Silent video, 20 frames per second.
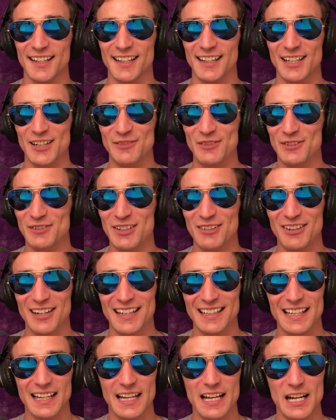Now, if you've never
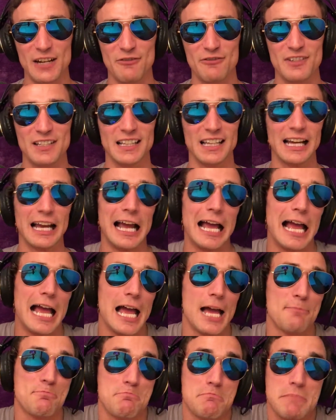had that kind of feeling,
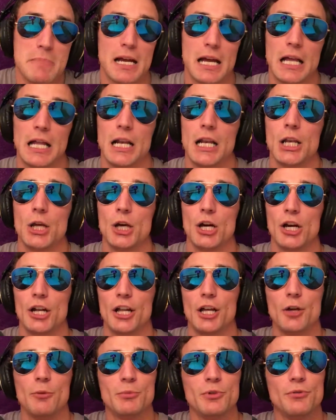I don't know how to
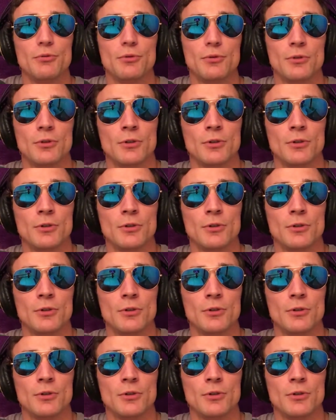help you.